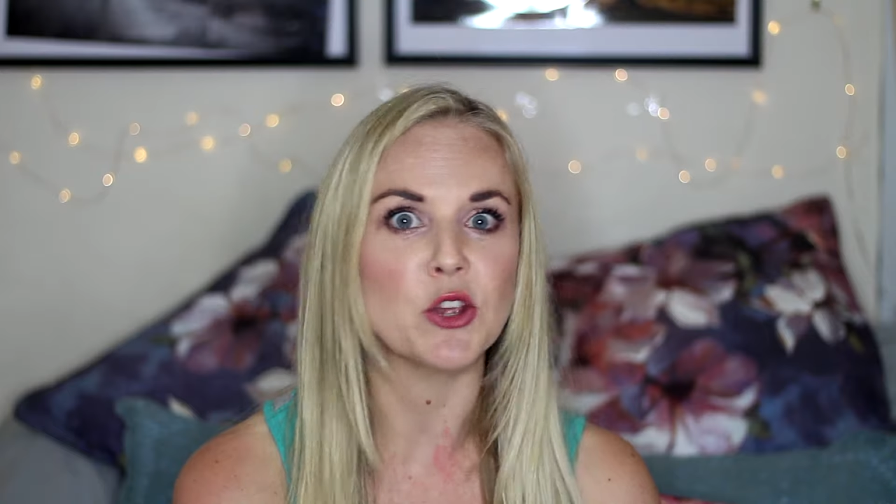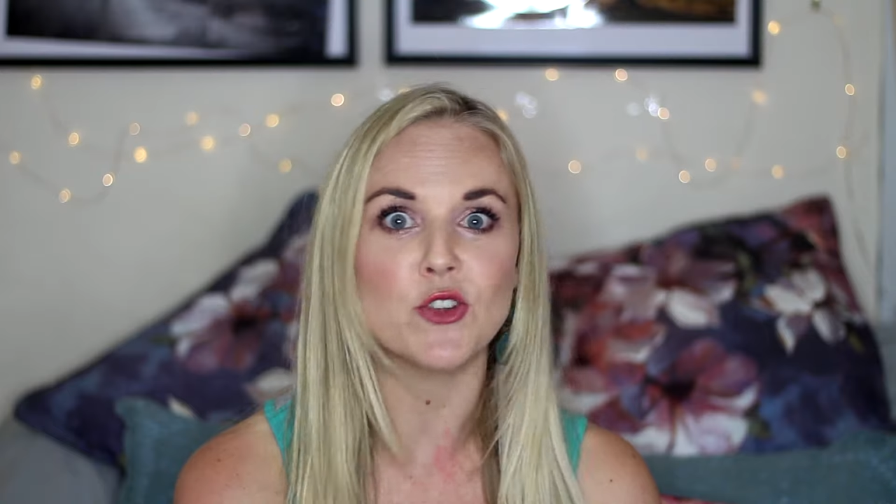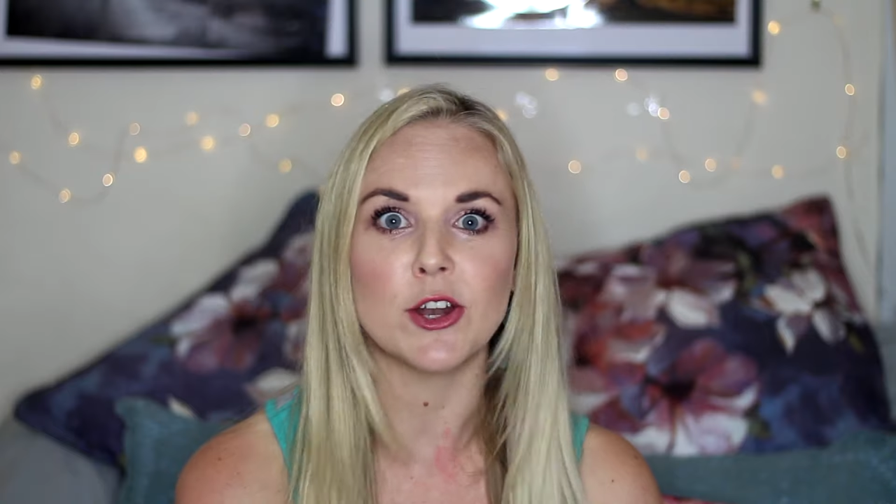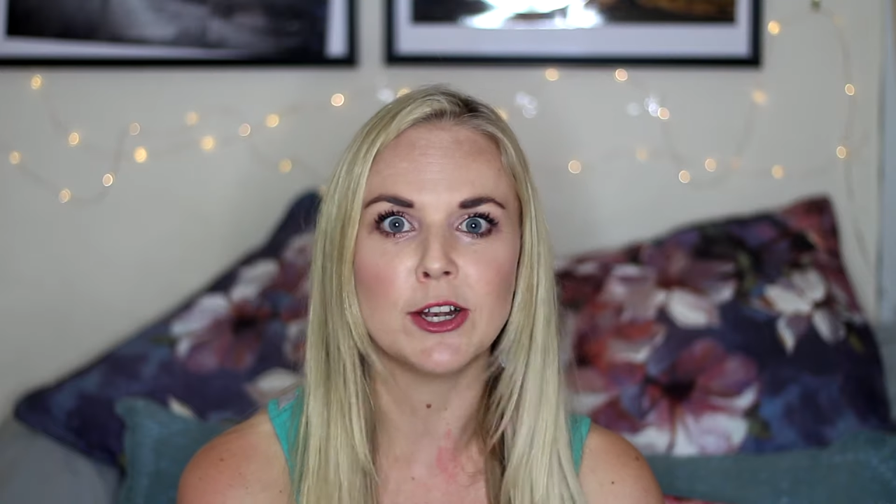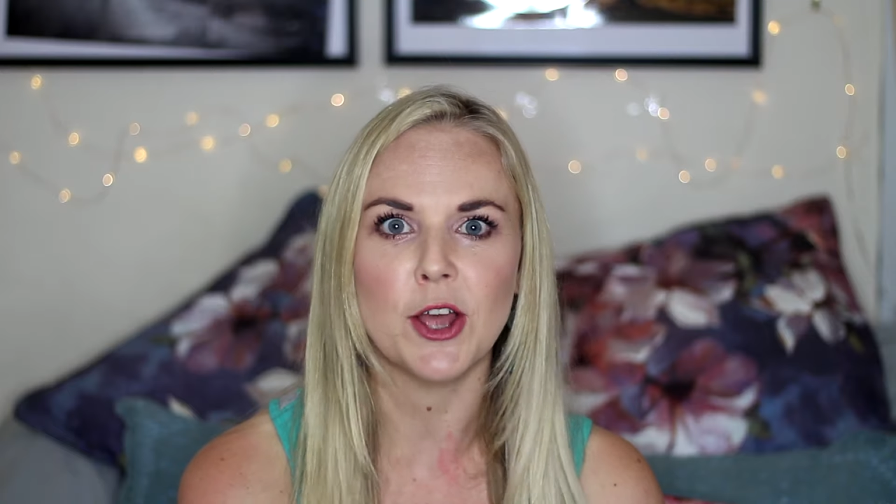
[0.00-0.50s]
you're
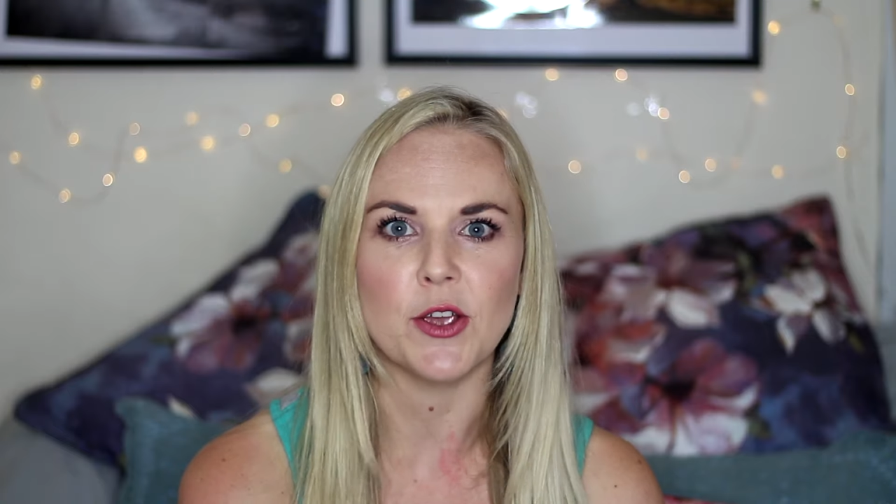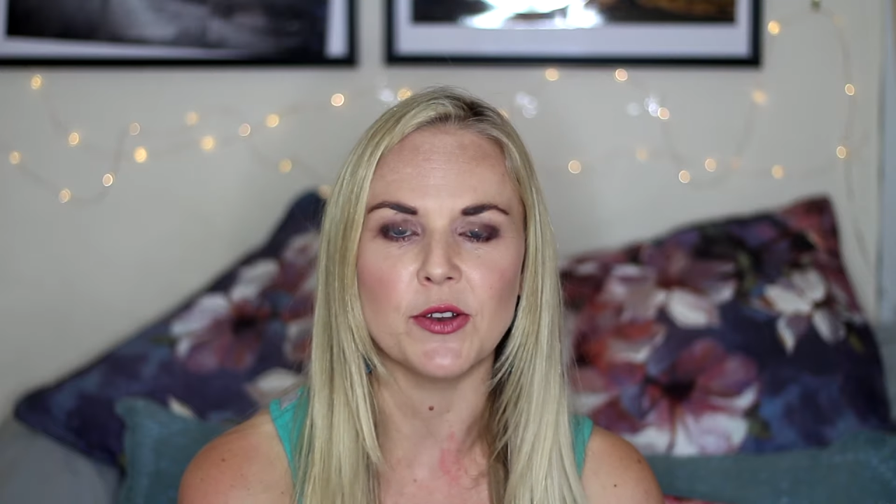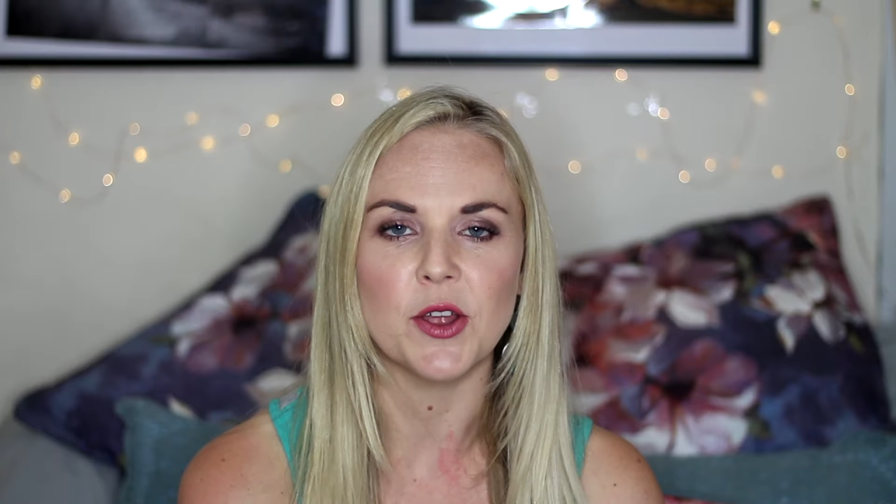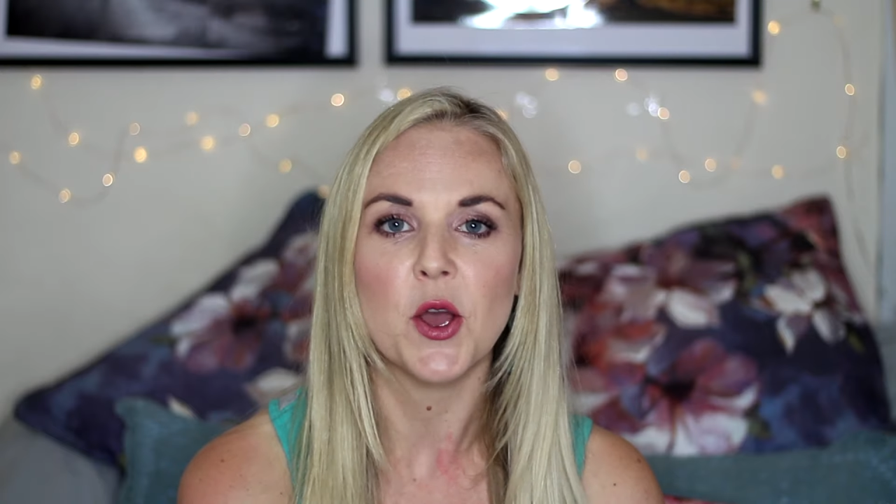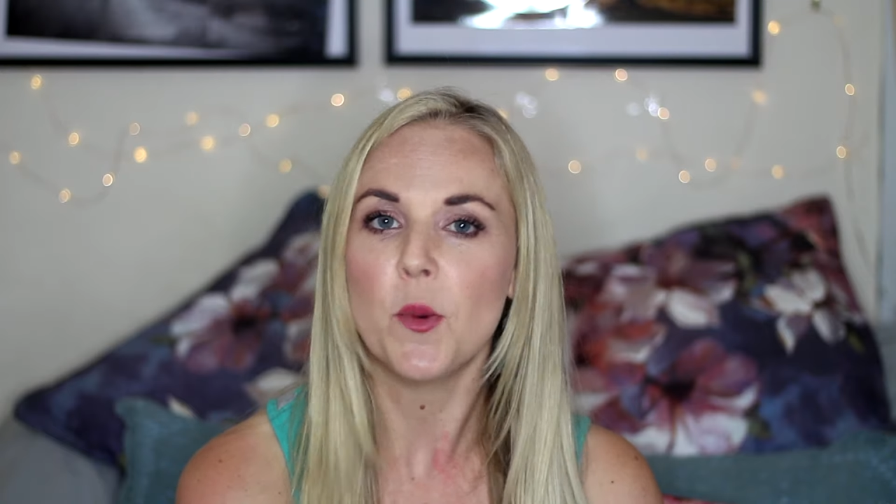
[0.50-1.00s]
not
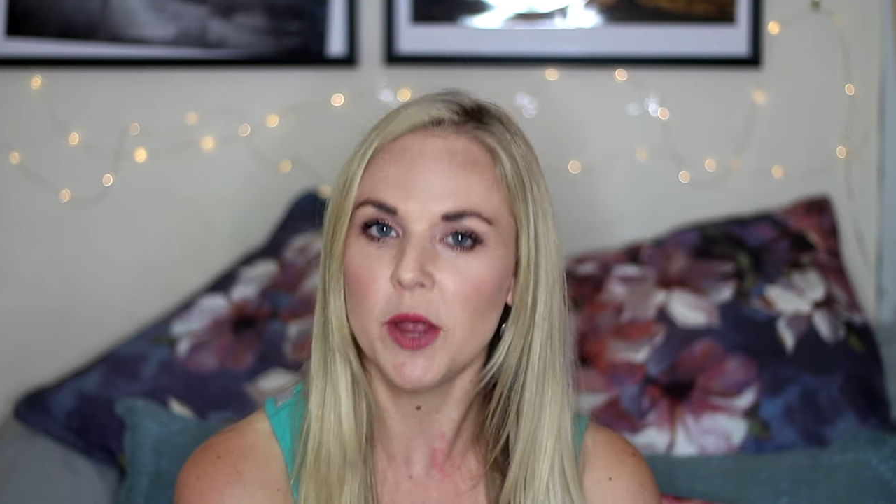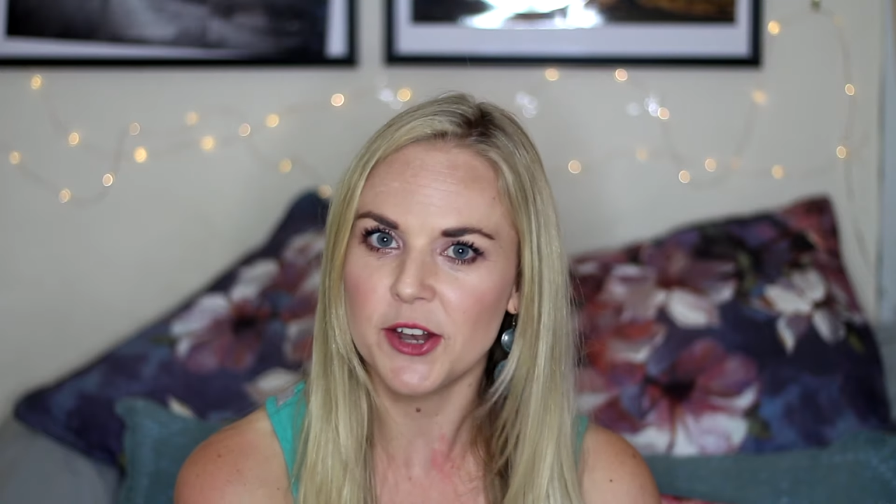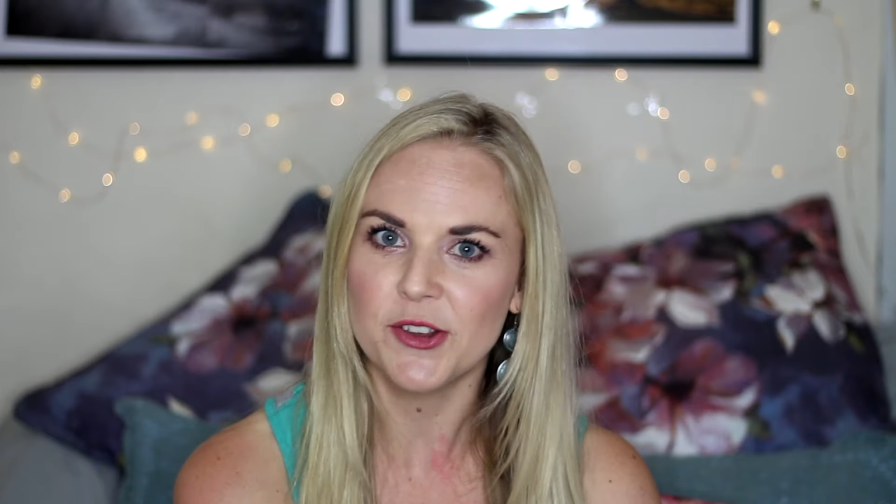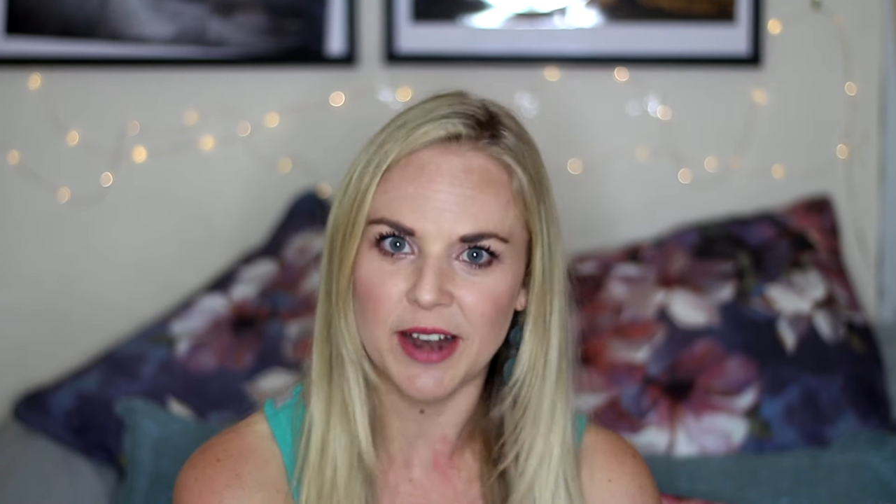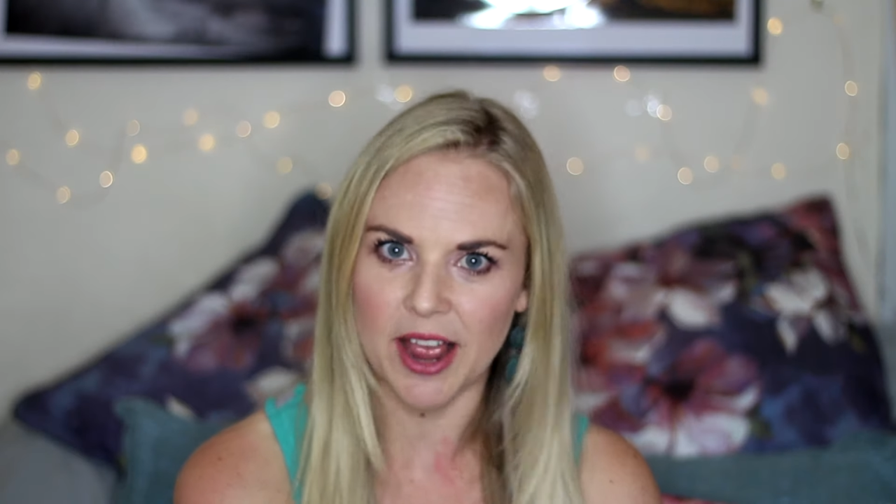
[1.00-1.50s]
alone. We
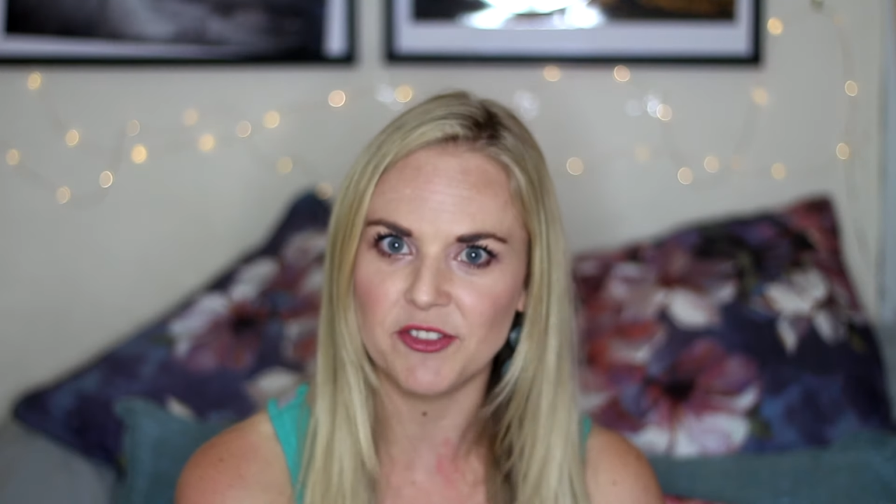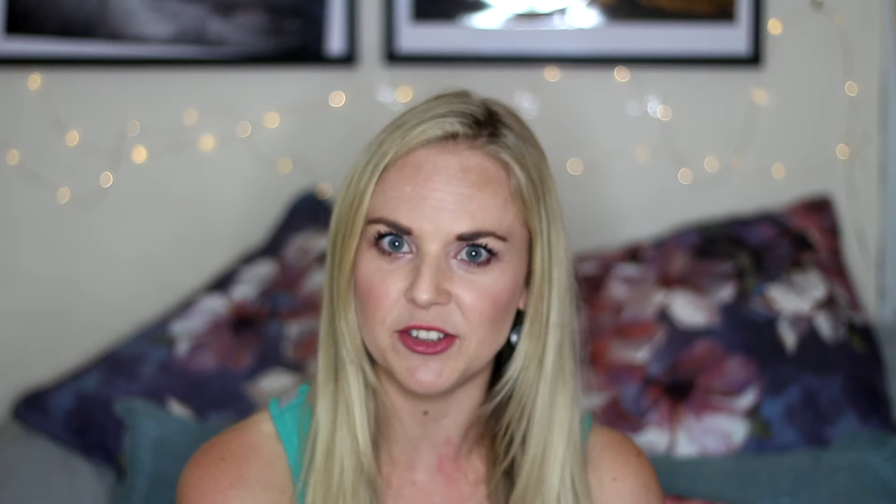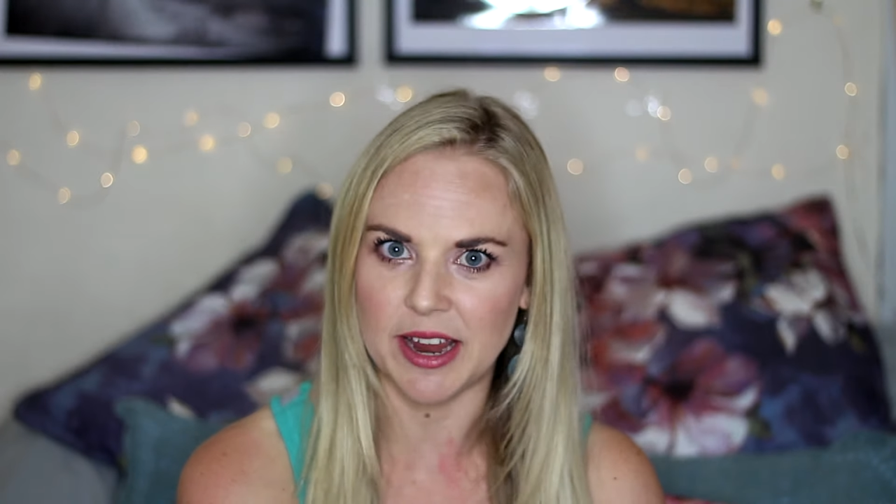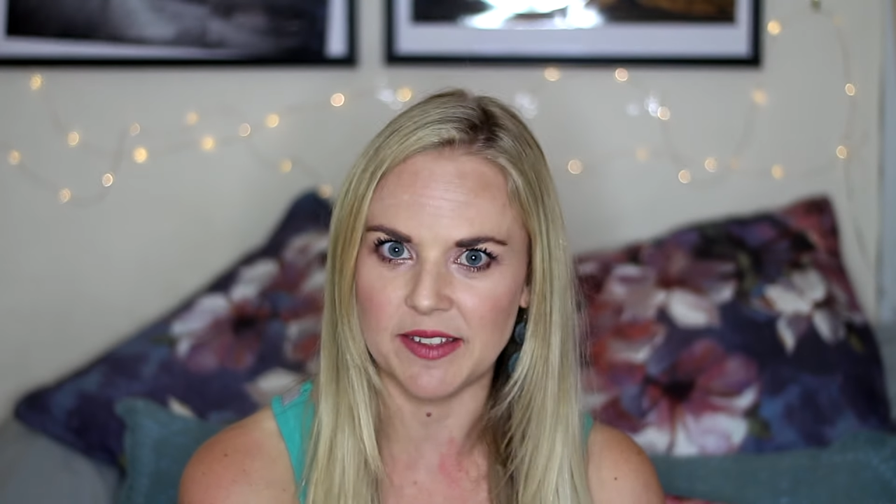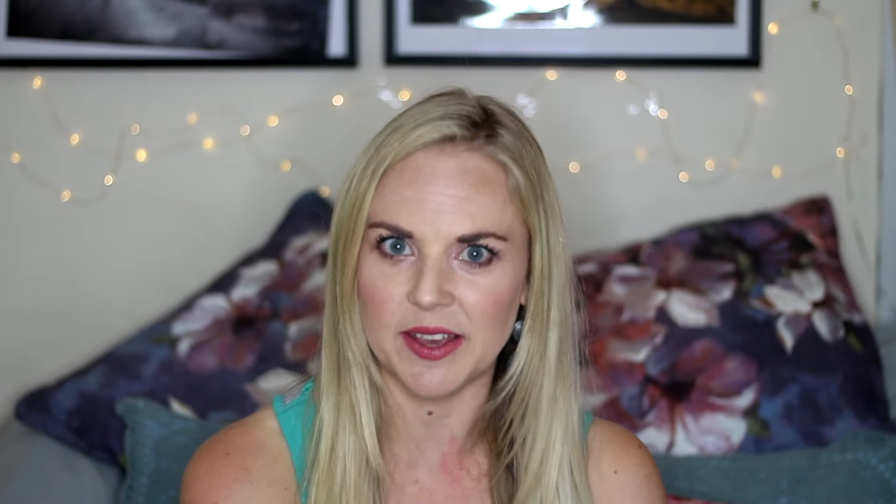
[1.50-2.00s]
can do life
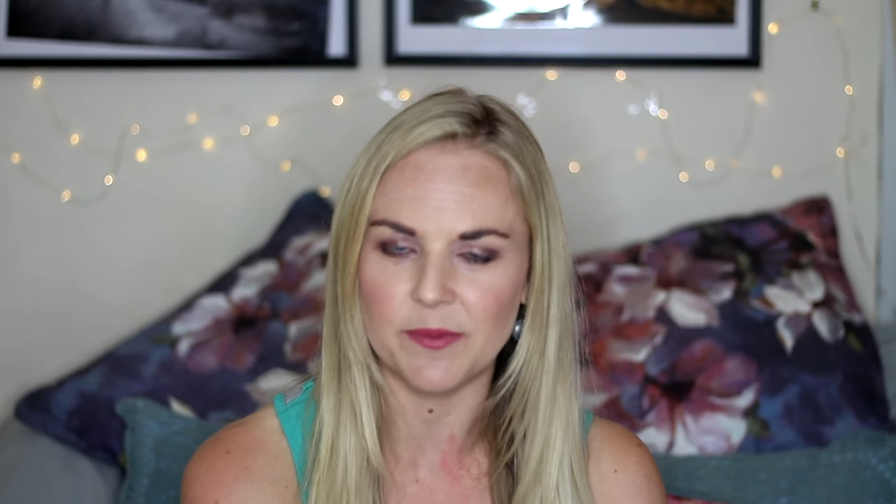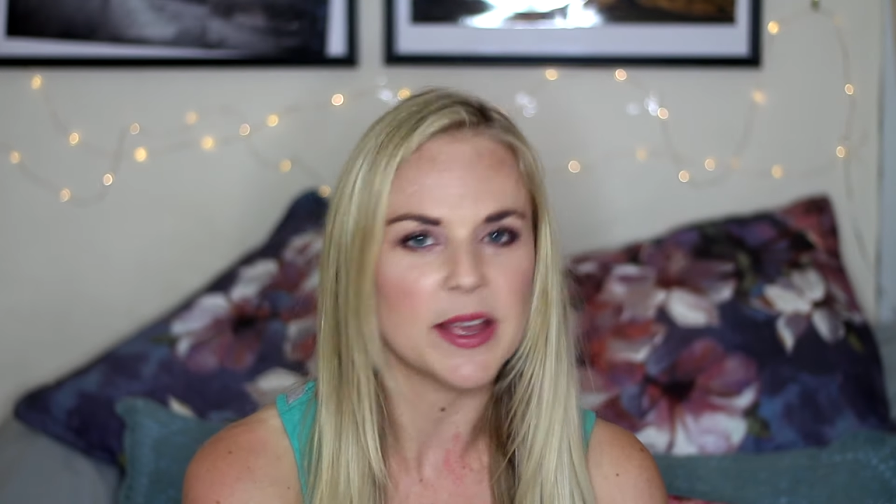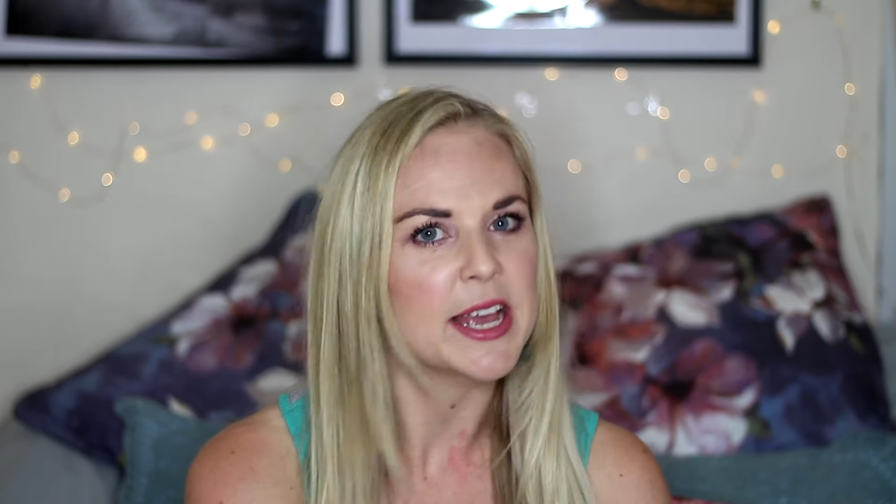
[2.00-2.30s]
together.